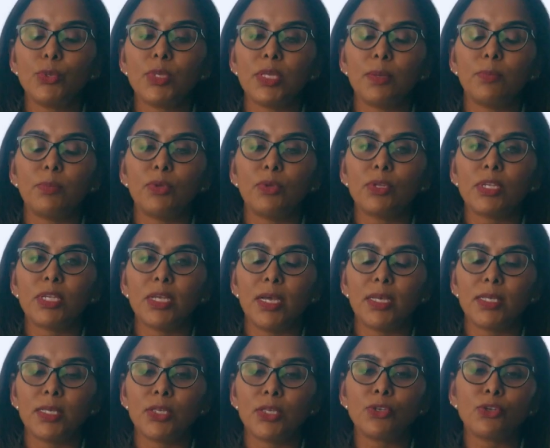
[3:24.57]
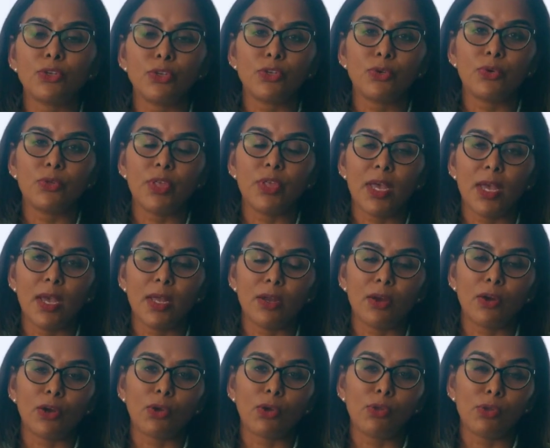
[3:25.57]
simple tests to do
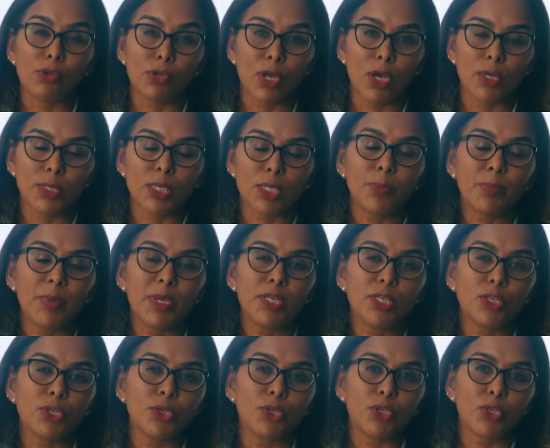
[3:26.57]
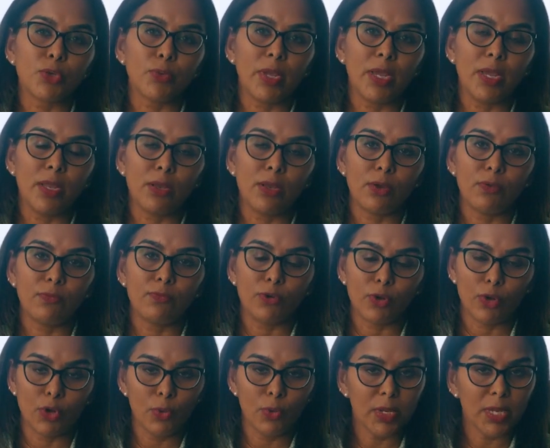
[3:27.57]
that are colonoscopies to screen
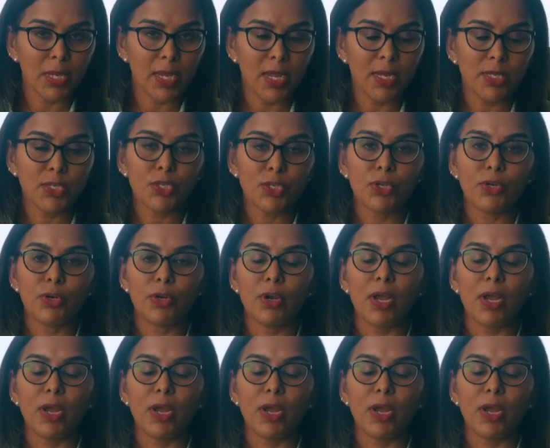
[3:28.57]
for colon cancer